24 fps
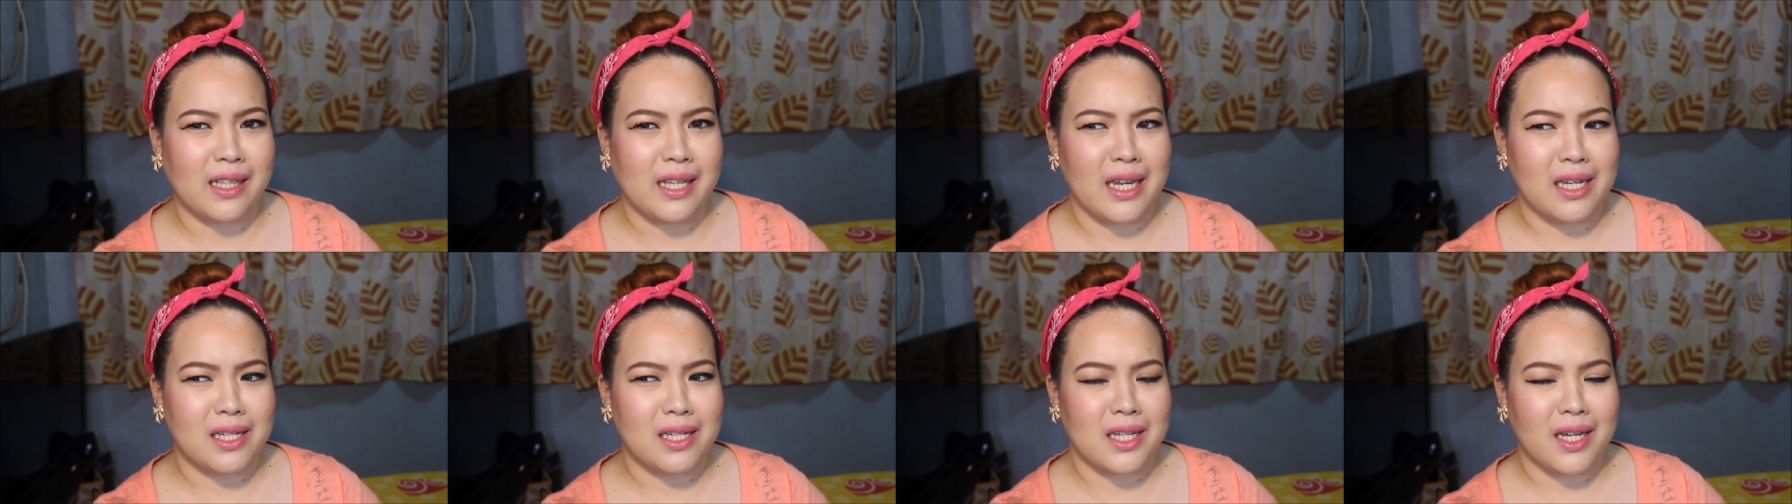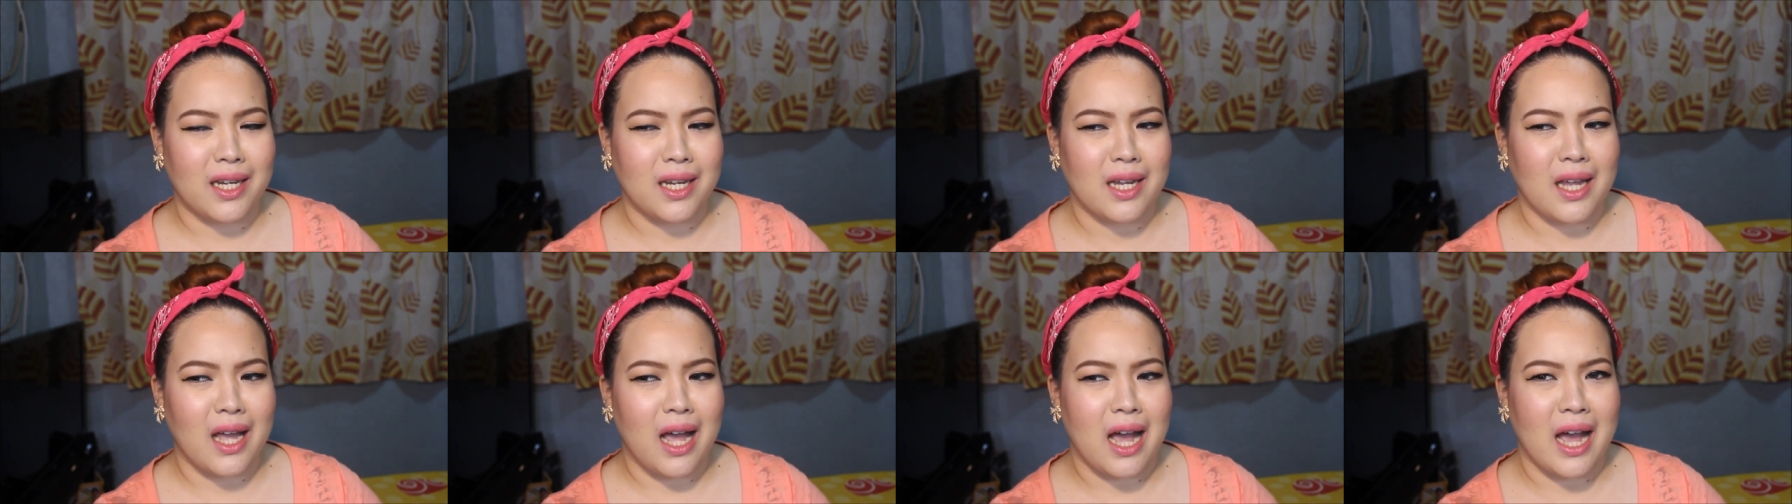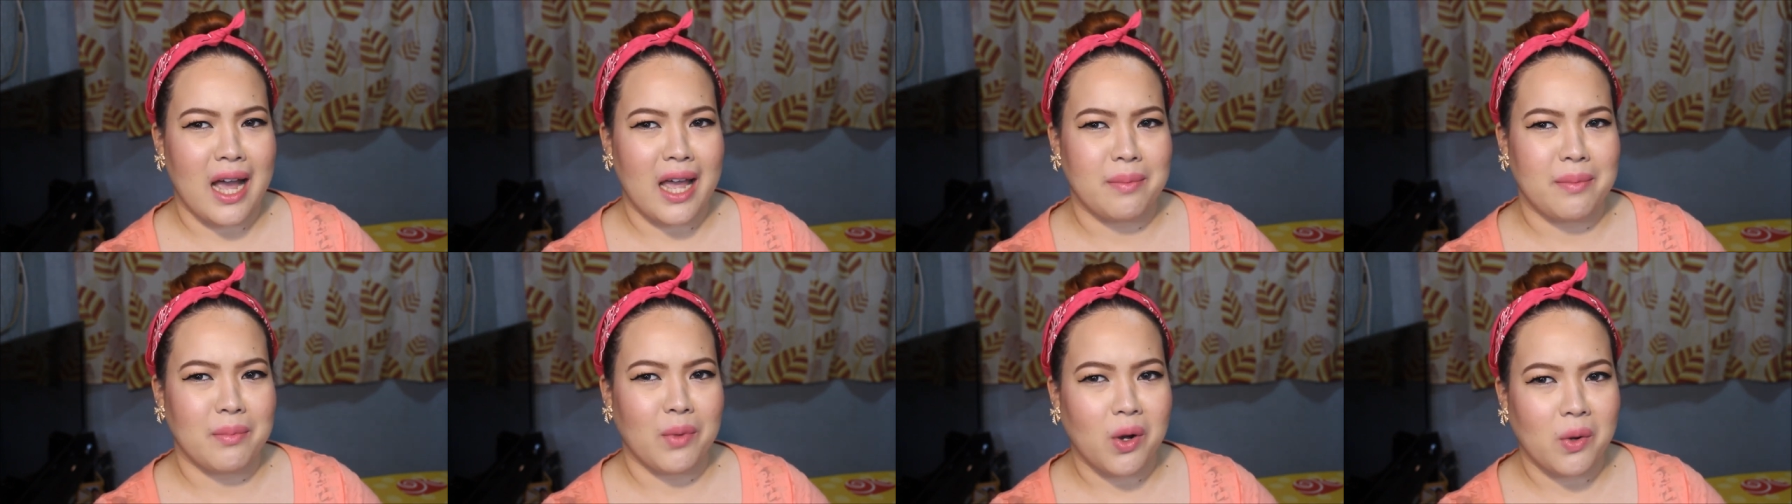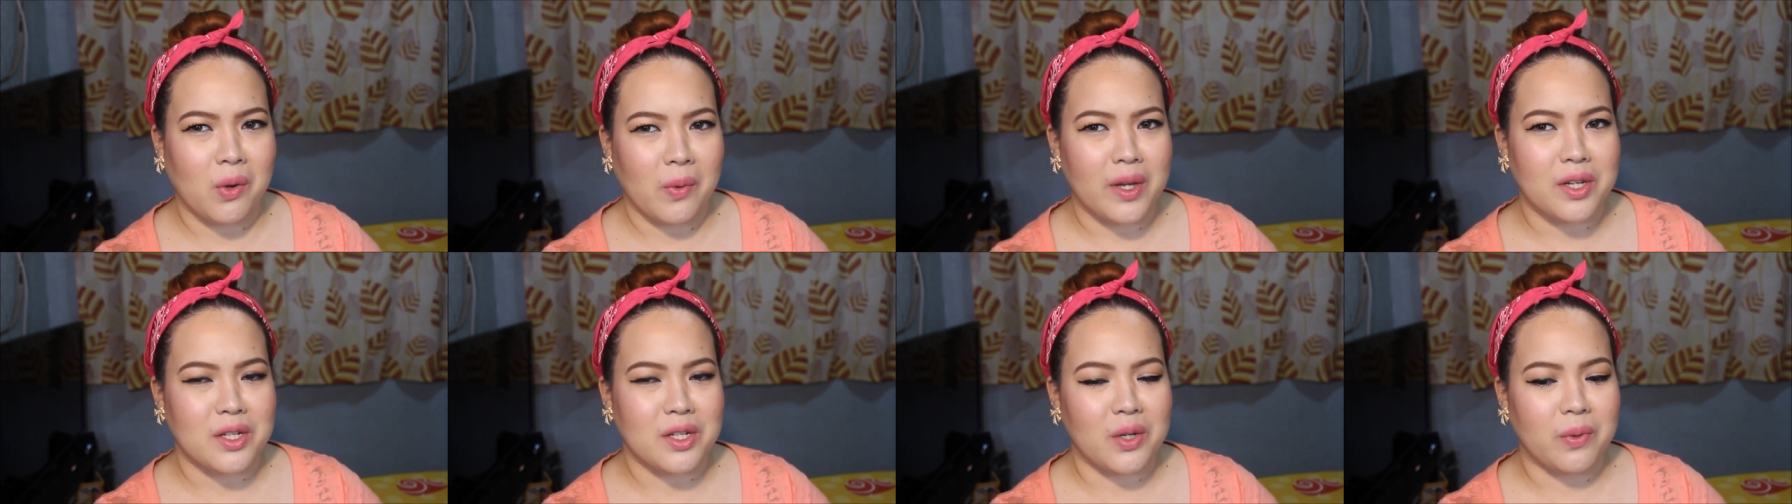lazy. I'm
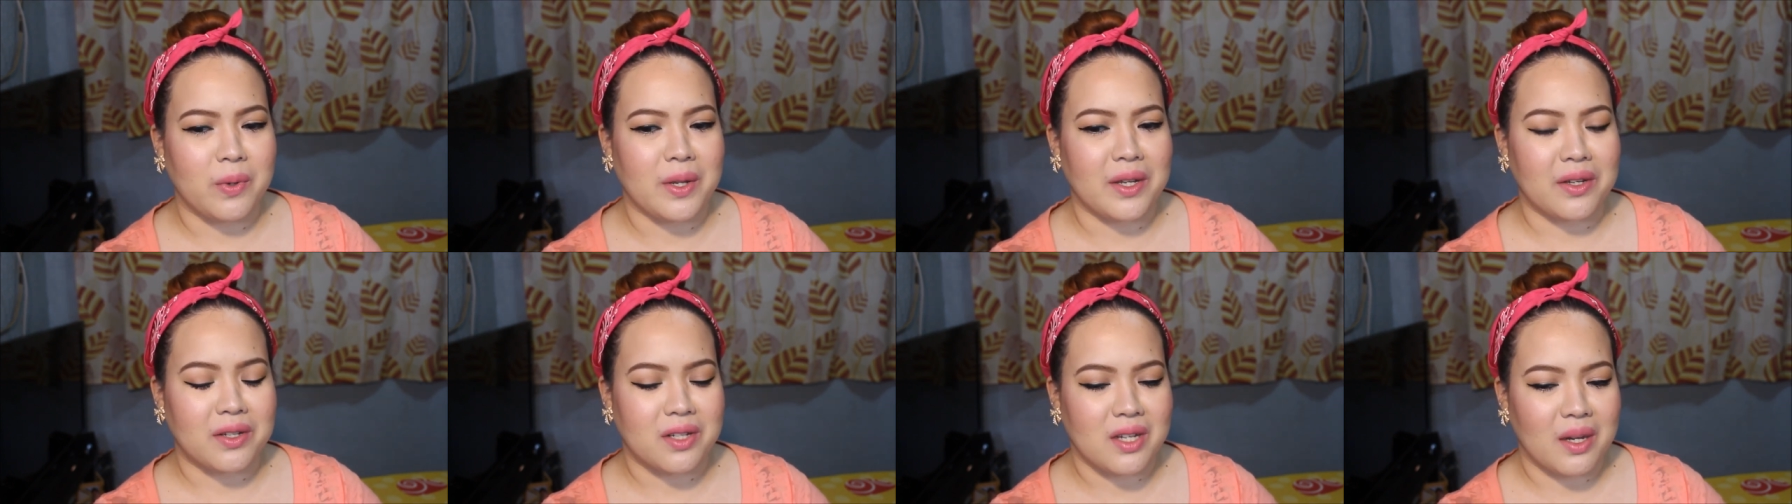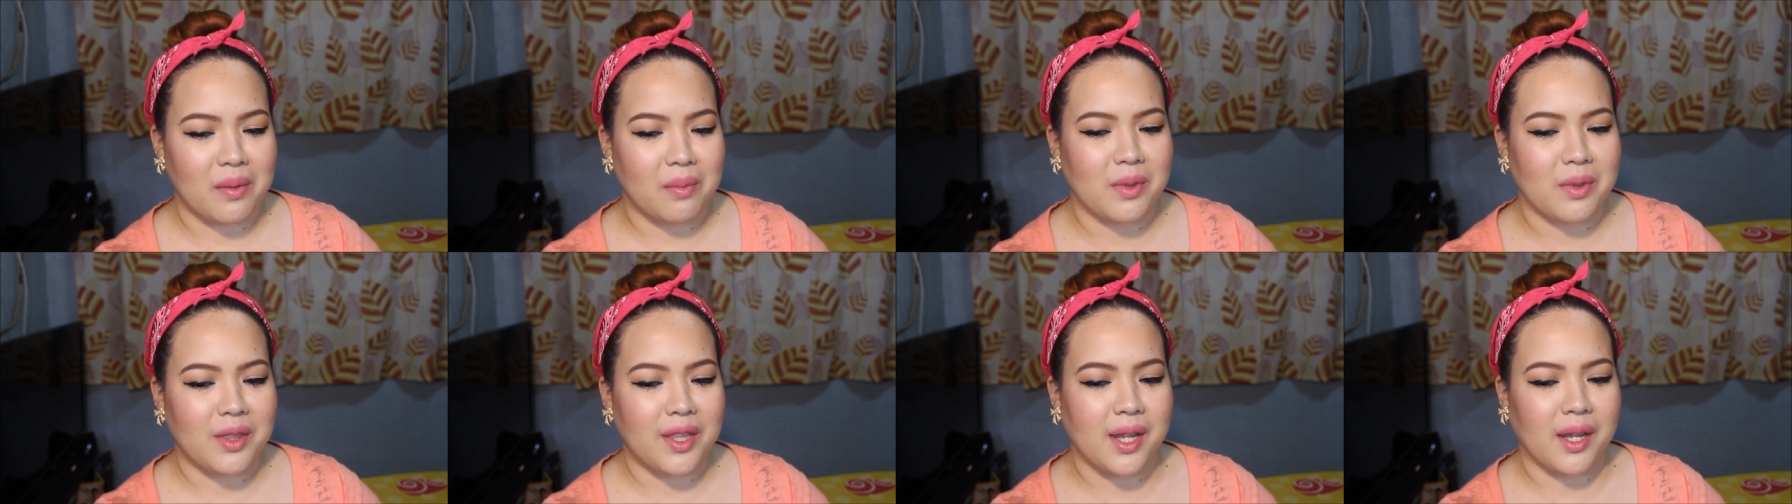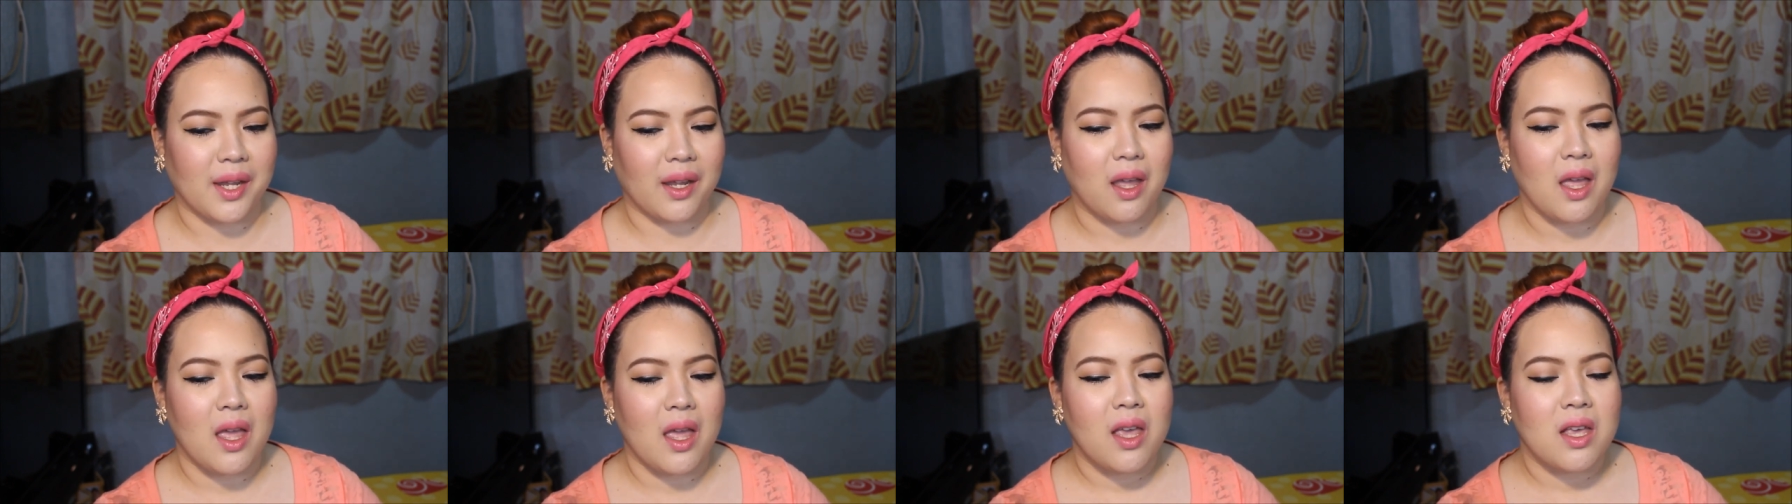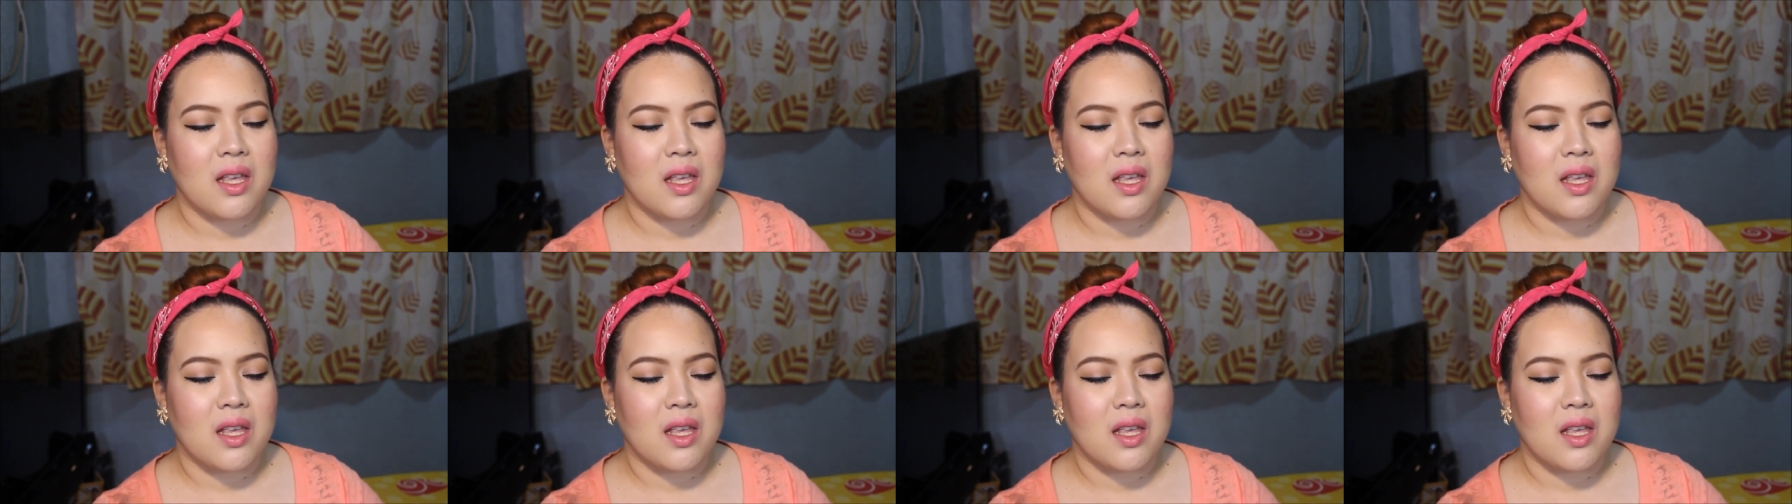always doing something.